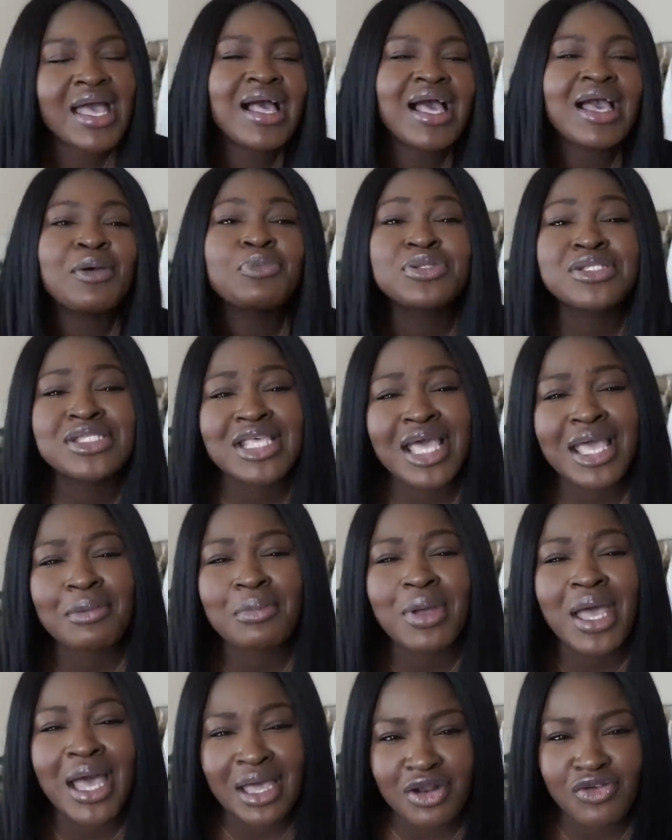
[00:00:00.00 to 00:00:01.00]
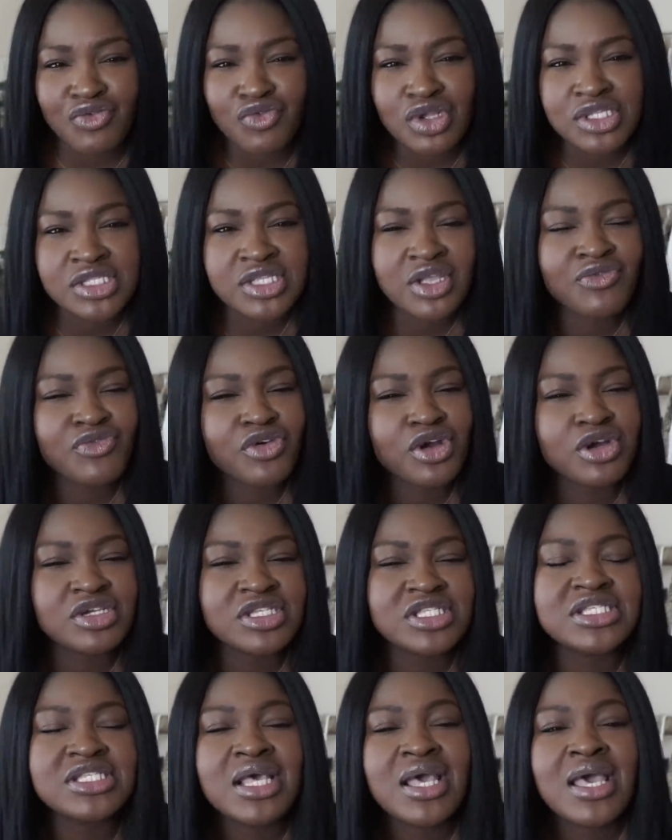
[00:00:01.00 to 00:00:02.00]
I would say I'm kind of risk
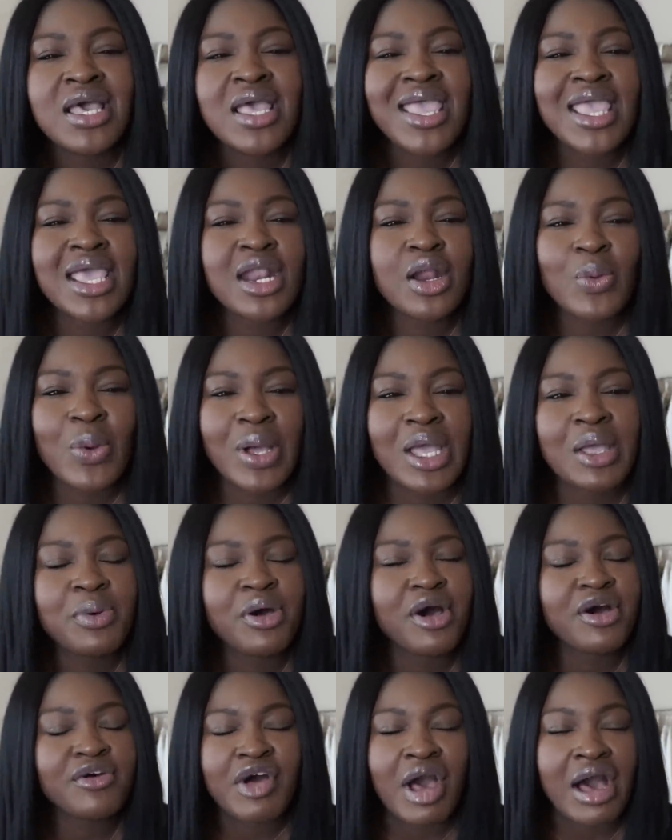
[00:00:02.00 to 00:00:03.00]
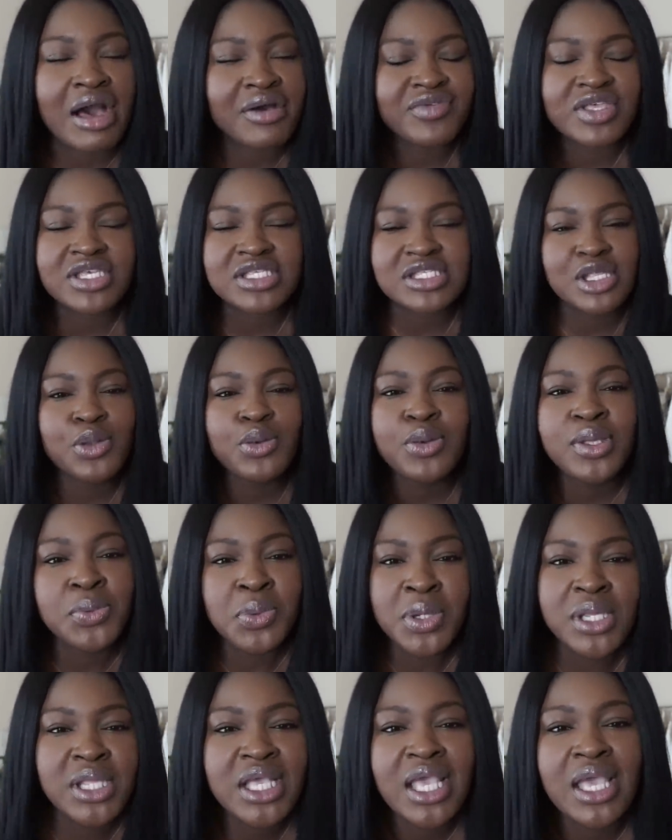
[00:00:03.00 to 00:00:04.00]
averse in a way, but obviously you
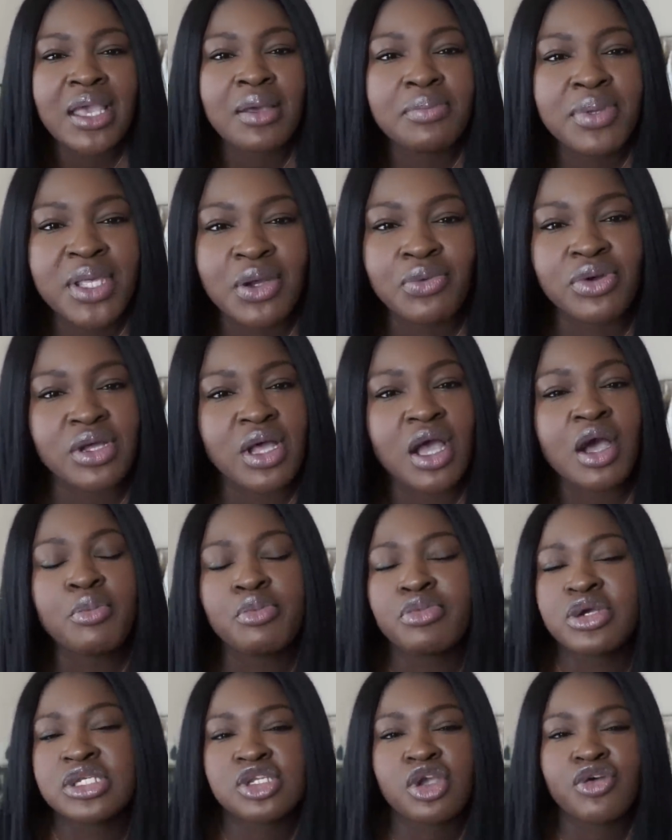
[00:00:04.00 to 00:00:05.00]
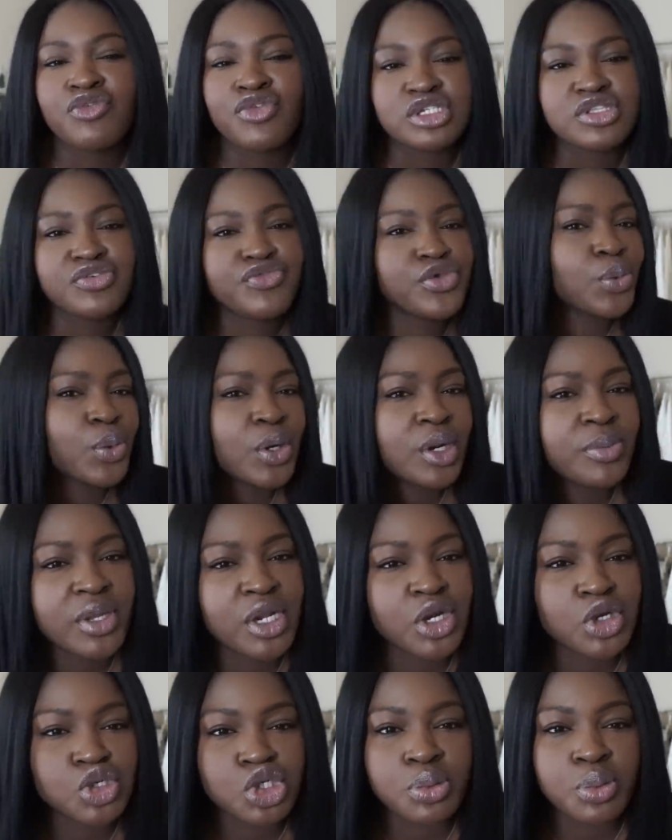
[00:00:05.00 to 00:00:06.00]
really can't be risk averse if you want to be
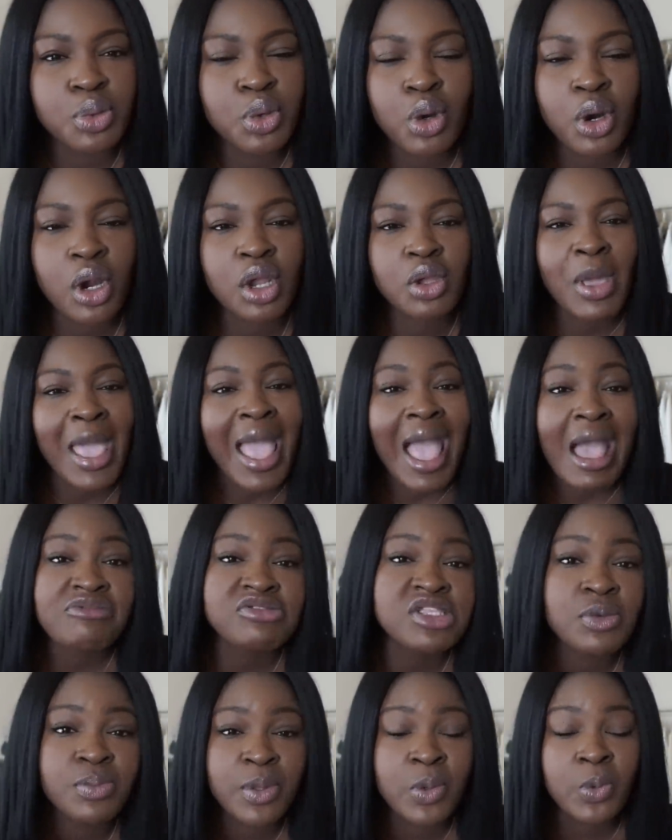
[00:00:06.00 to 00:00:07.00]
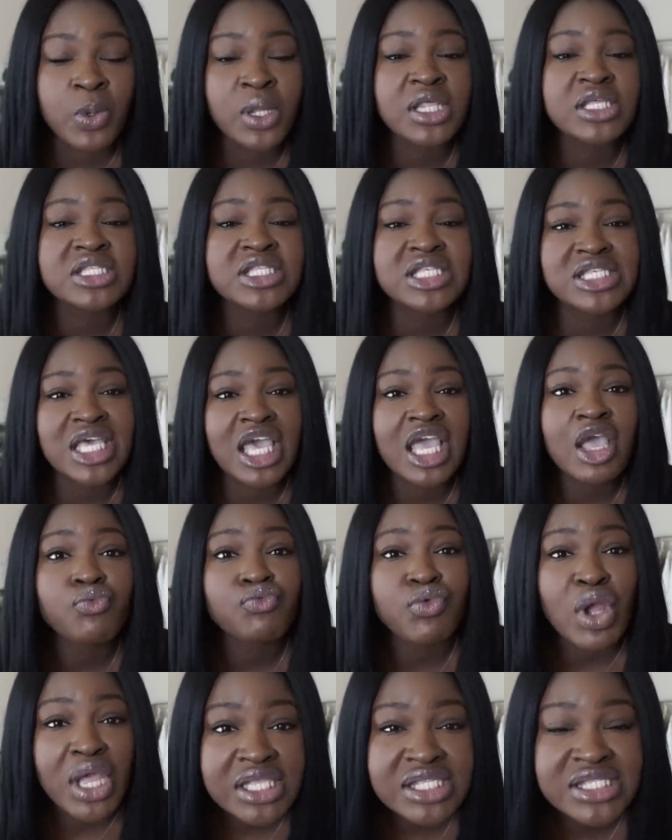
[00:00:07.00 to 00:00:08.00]
an entrepreneur. You have to be willing to take
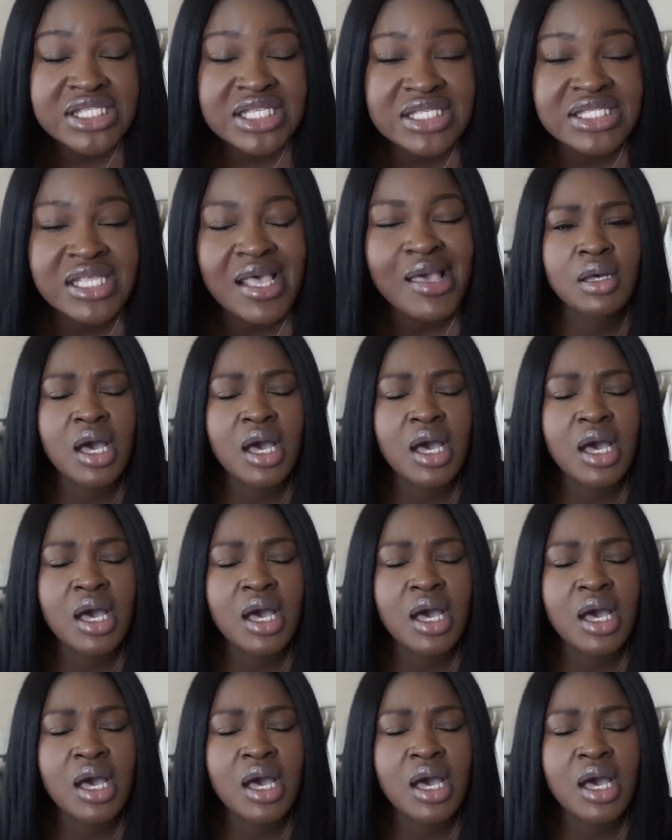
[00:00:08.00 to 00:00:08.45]
risks.